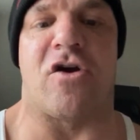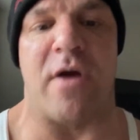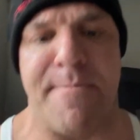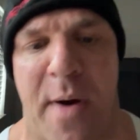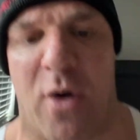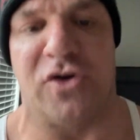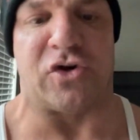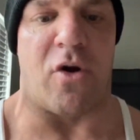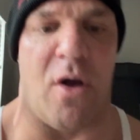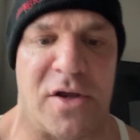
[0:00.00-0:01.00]
Great
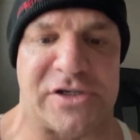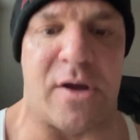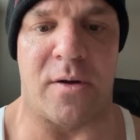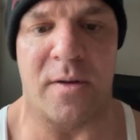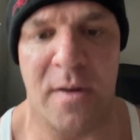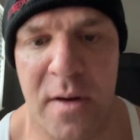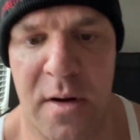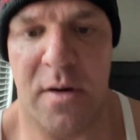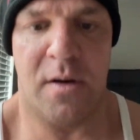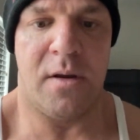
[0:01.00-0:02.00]
poser also.
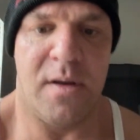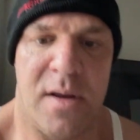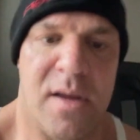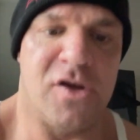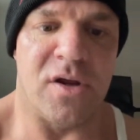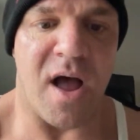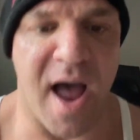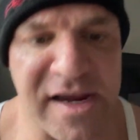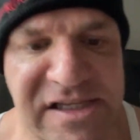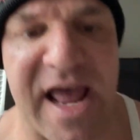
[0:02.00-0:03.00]

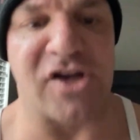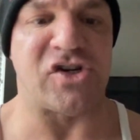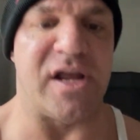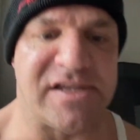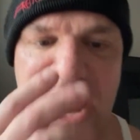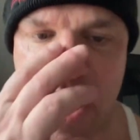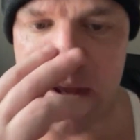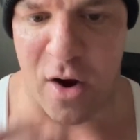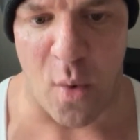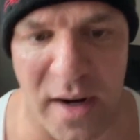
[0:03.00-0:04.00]
Ice that shit.
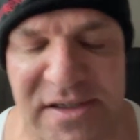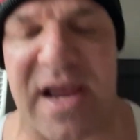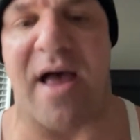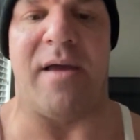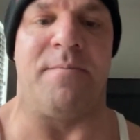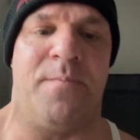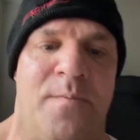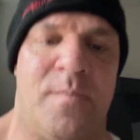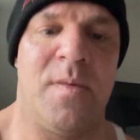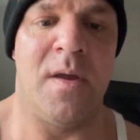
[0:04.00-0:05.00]
Zionic, one time,
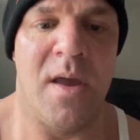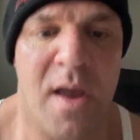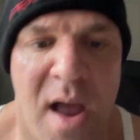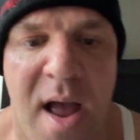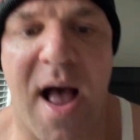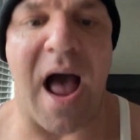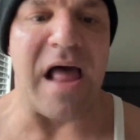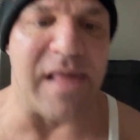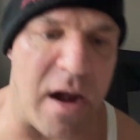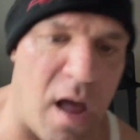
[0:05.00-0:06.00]
I
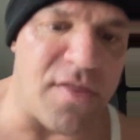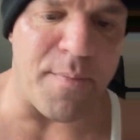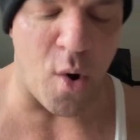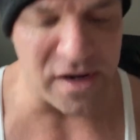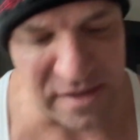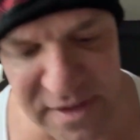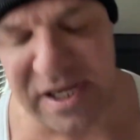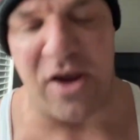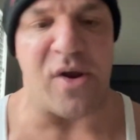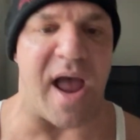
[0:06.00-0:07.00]
let all the boys, let me
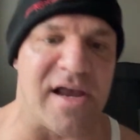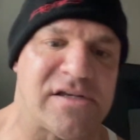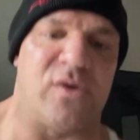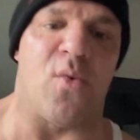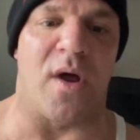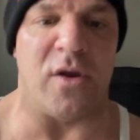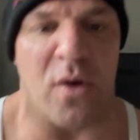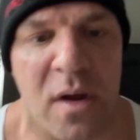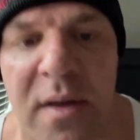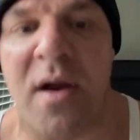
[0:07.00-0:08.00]
tell you guys,
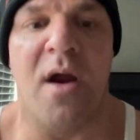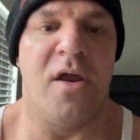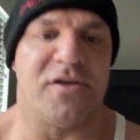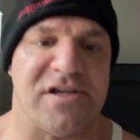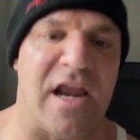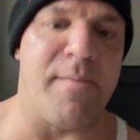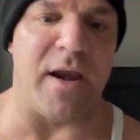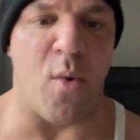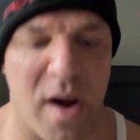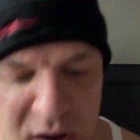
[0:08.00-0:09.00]
does anybody
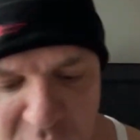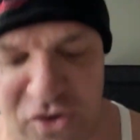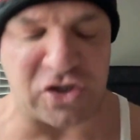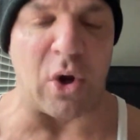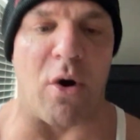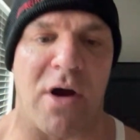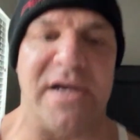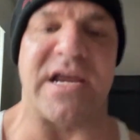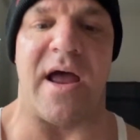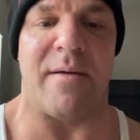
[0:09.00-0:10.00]
want to go story
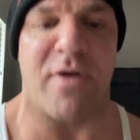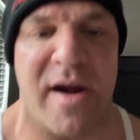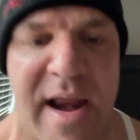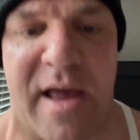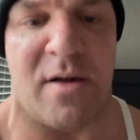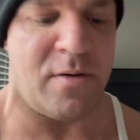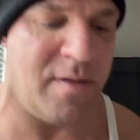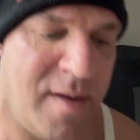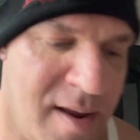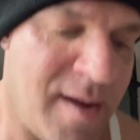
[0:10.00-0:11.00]
time right now?
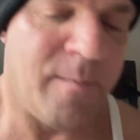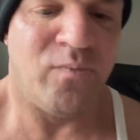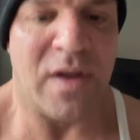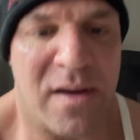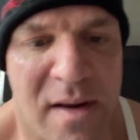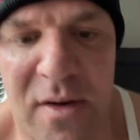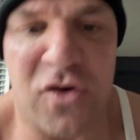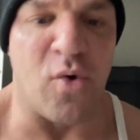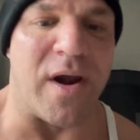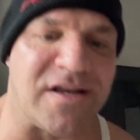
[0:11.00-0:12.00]

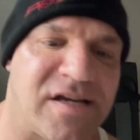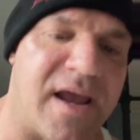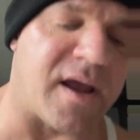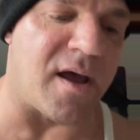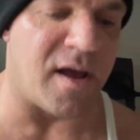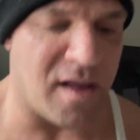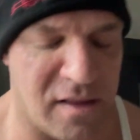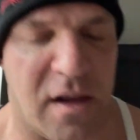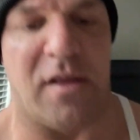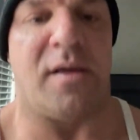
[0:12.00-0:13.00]
Do you want to take a
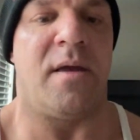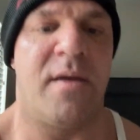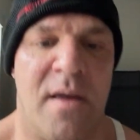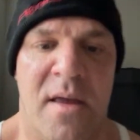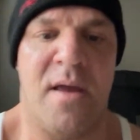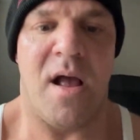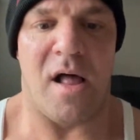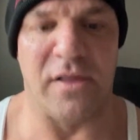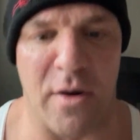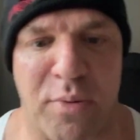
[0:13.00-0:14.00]

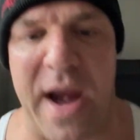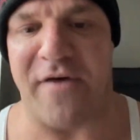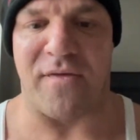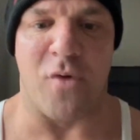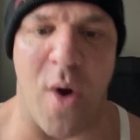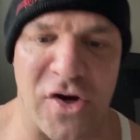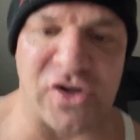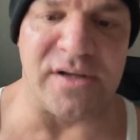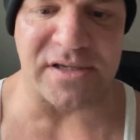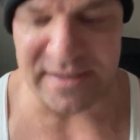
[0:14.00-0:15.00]
little break from
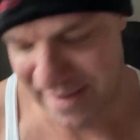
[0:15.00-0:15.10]
questions